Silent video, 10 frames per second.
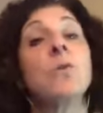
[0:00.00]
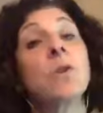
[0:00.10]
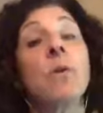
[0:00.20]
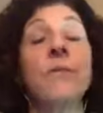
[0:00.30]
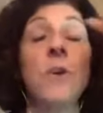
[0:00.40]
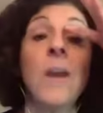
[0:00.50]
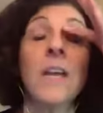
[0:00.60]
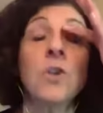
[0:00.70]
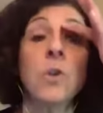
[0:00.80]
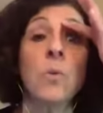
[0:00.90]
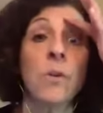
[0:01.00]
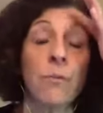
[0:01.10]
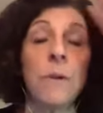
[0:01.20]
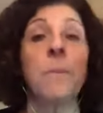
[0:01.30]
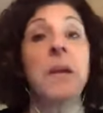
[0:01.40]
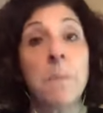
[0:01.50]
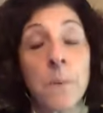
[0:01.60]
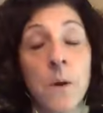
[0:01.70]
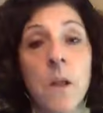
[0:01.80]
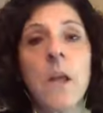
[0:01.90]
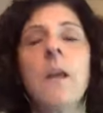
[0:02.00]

So if you get 2 or 3 people